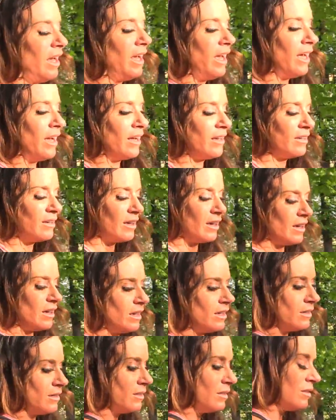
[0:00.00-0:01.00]
And
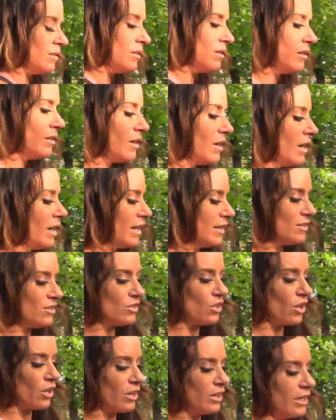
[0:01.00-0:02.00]
I
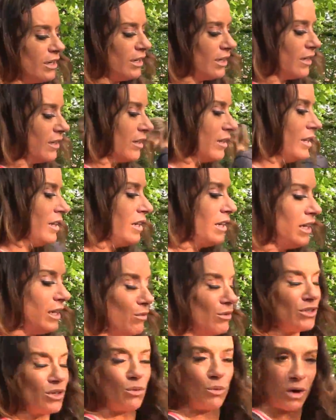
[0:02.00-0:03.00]
started, and it
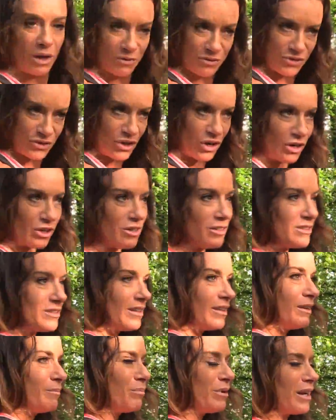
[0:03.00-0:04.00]
was a rough start,
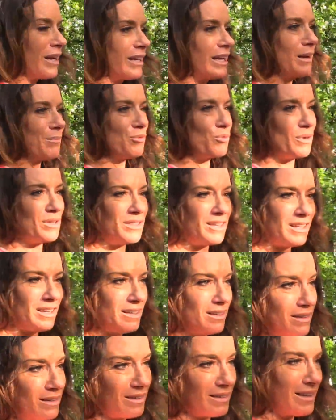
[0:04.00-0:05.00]
but I kept with it,
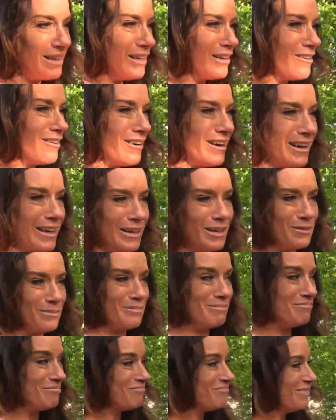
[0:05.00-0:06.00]
and here I am.
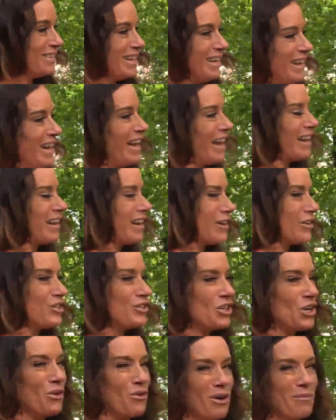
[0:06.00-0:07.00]
I got a
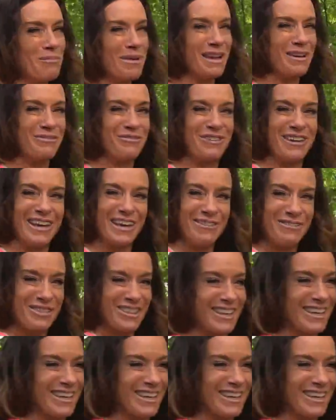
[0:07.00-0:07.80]
show on May 5th